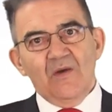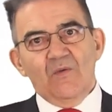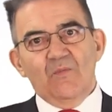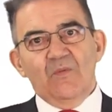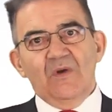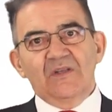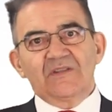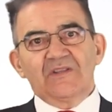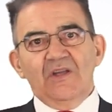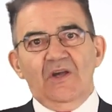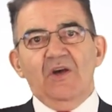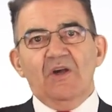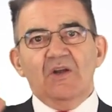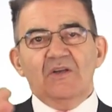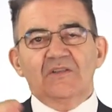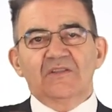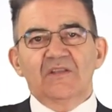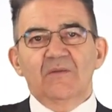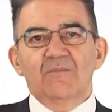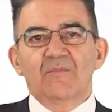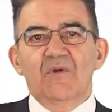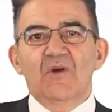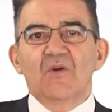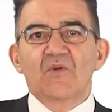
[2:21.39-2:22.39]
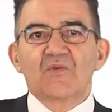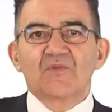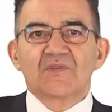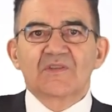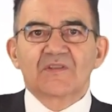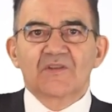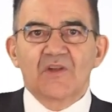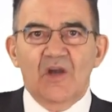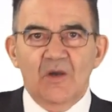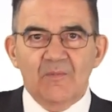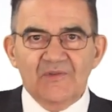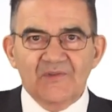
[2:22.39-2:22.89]
What are the
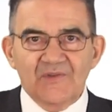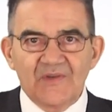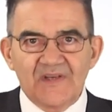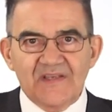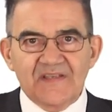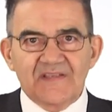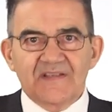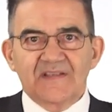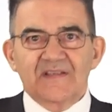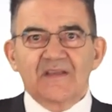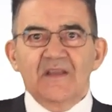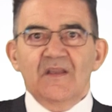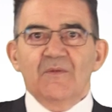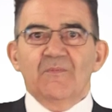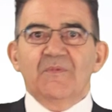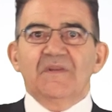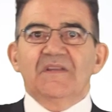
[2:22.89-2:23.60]
most common risks